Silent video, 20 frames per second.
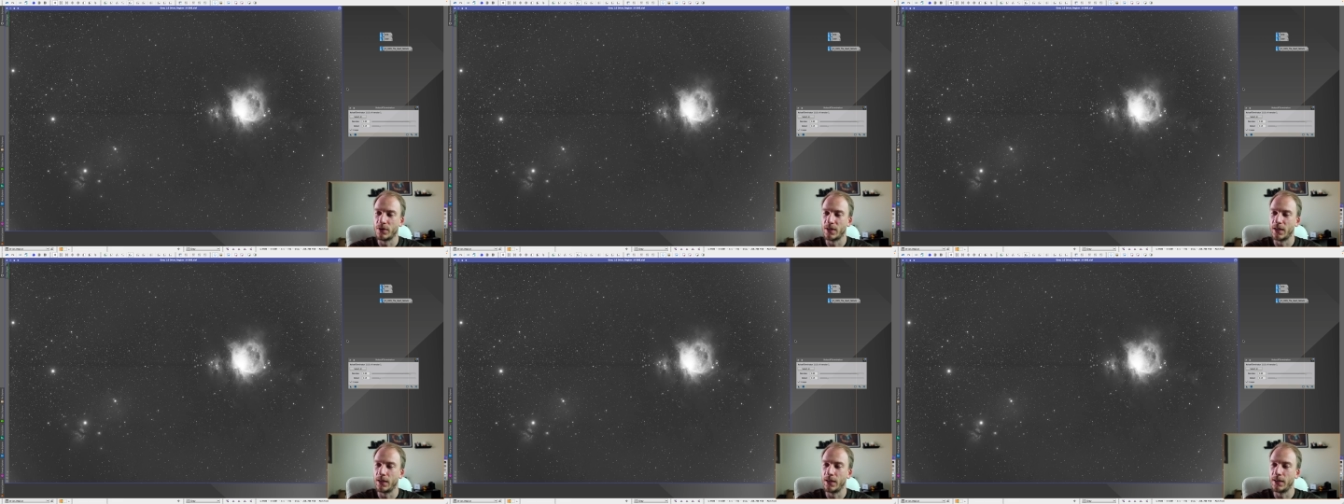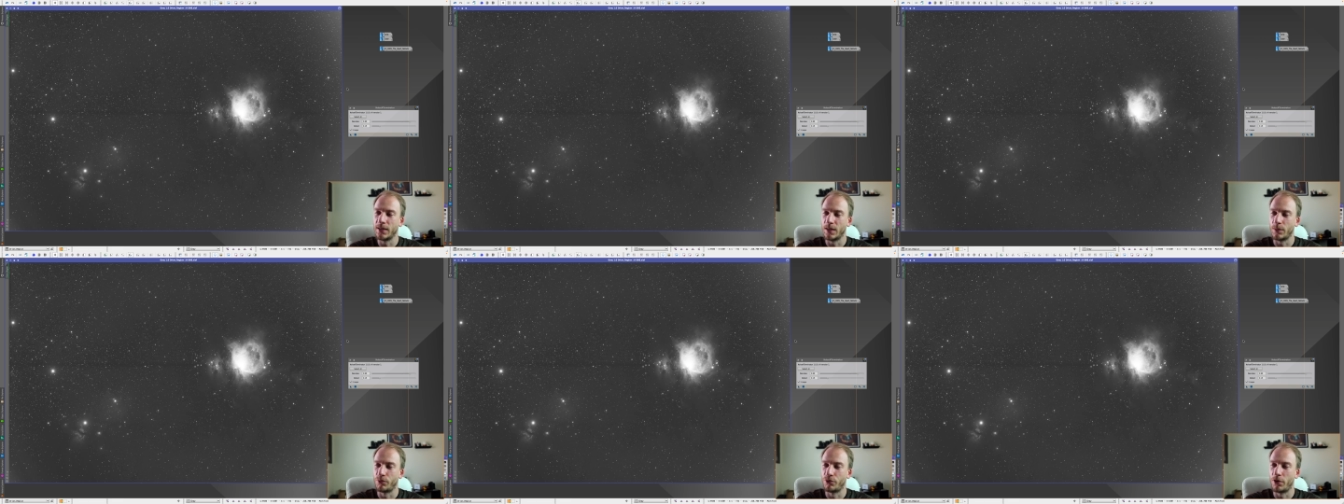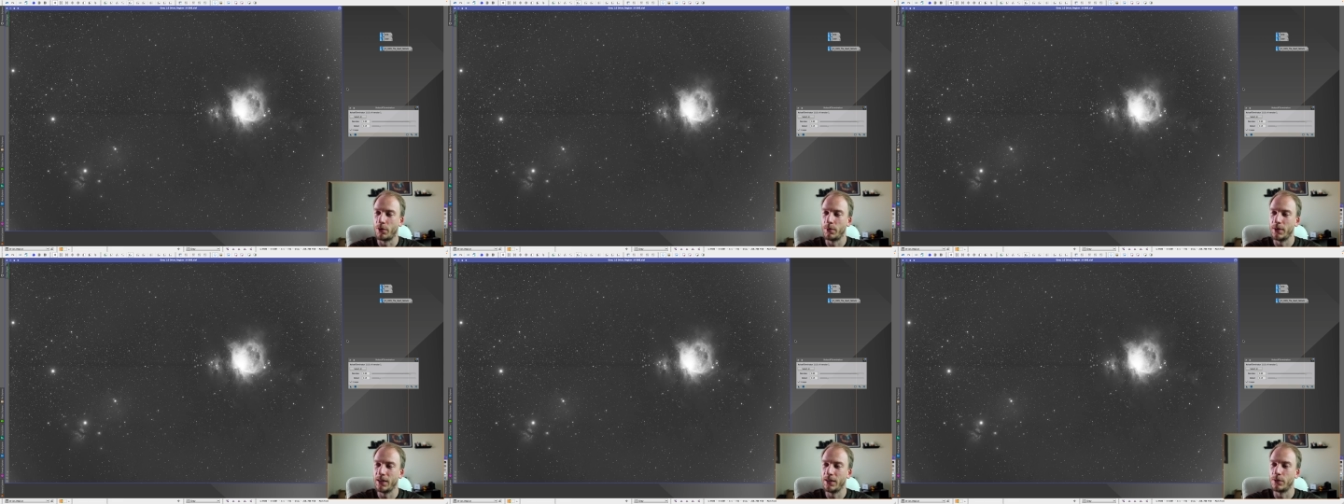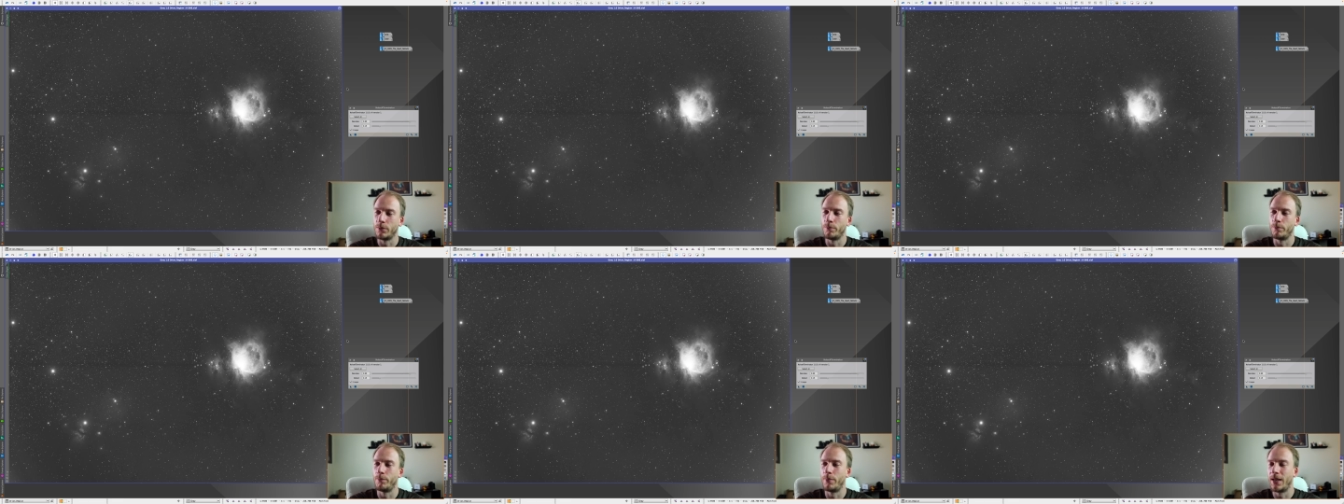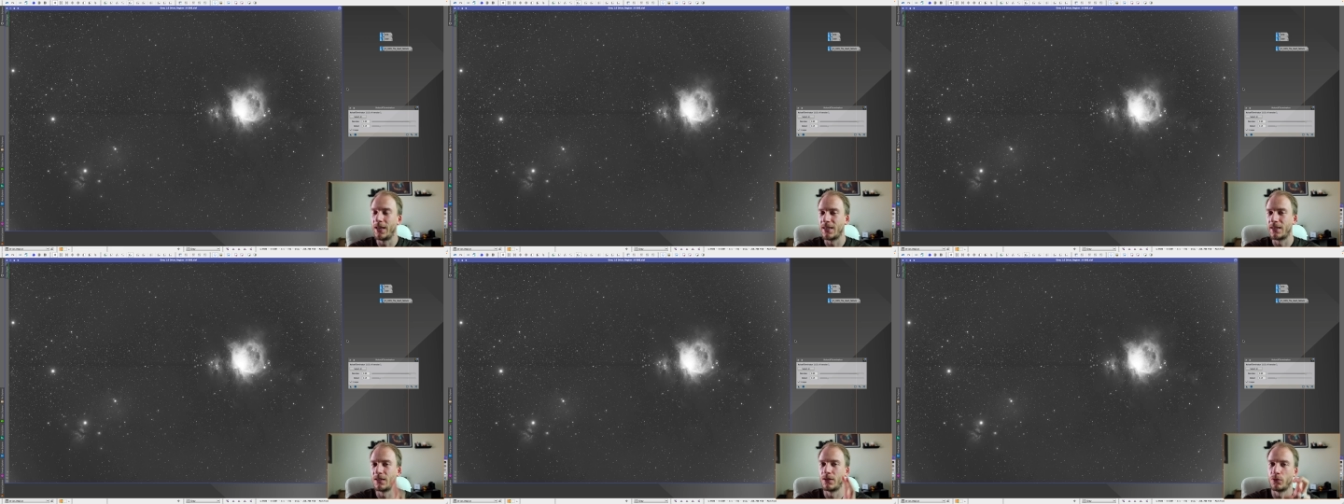settings are probably the
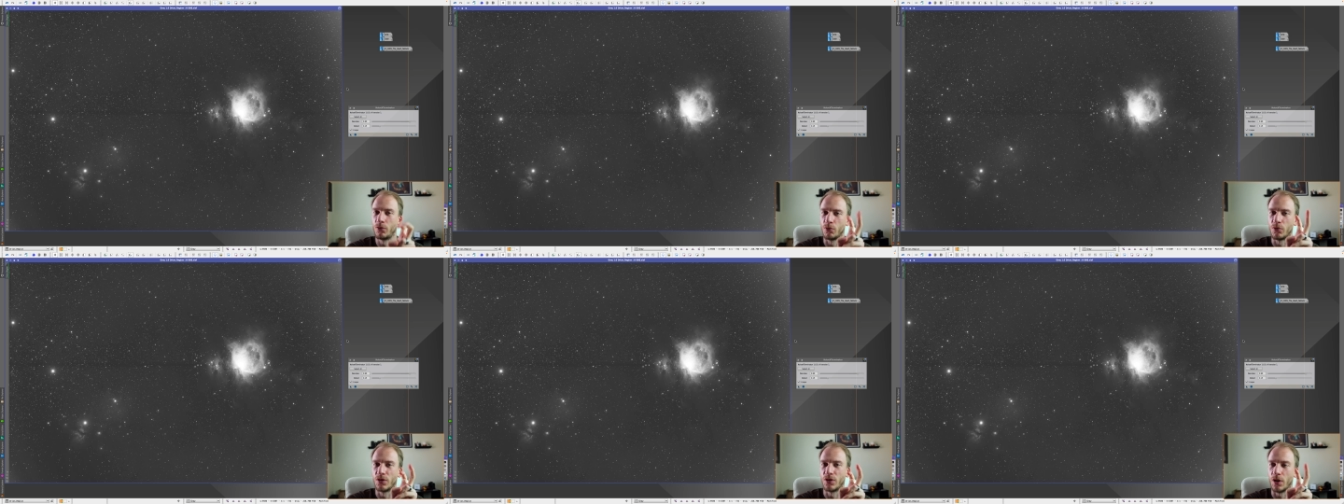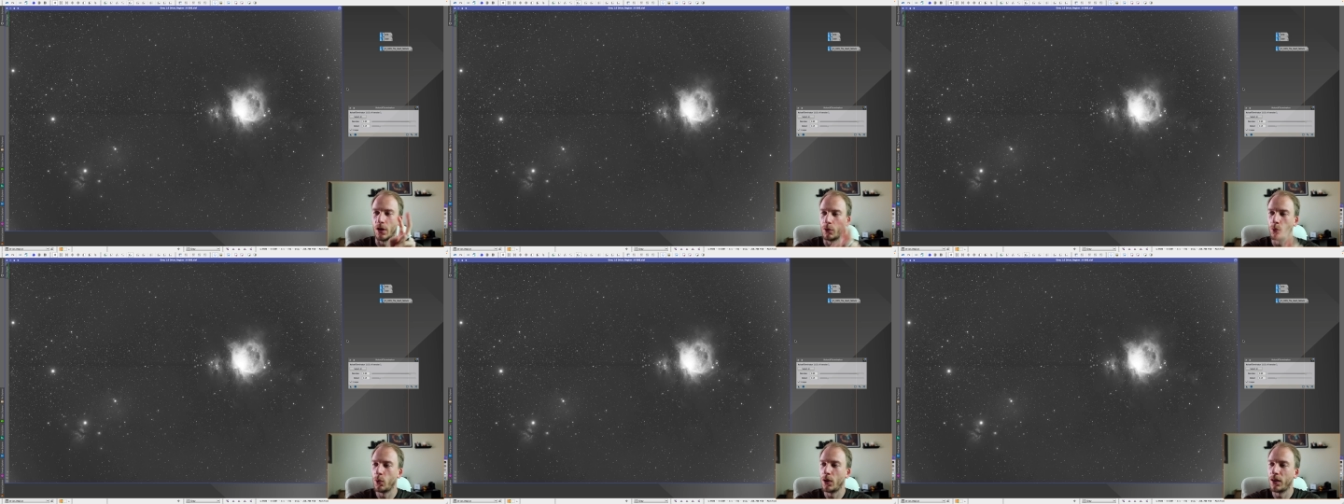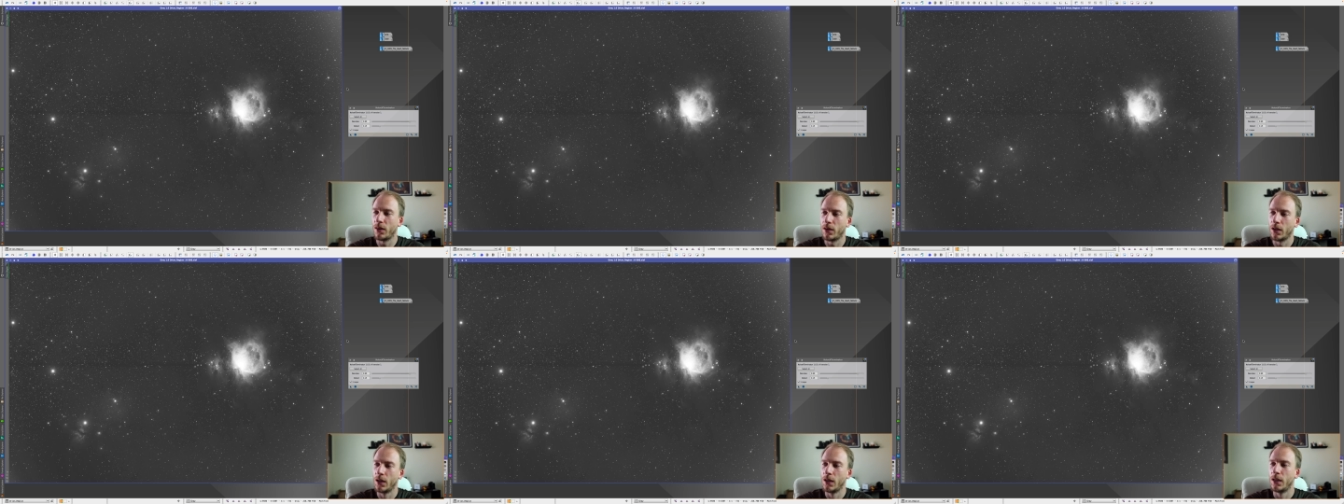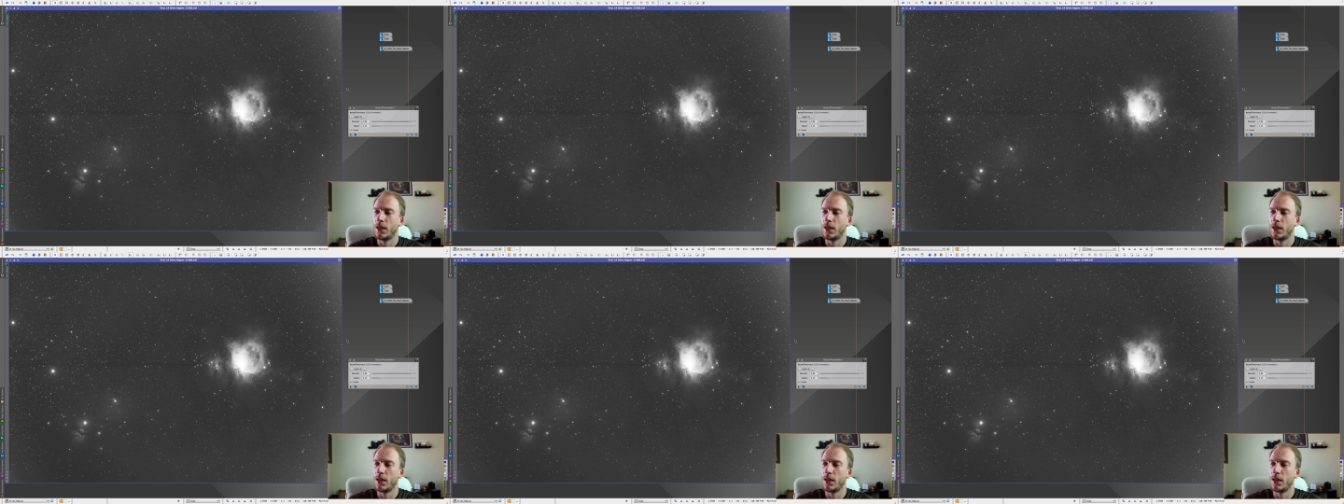best to start with.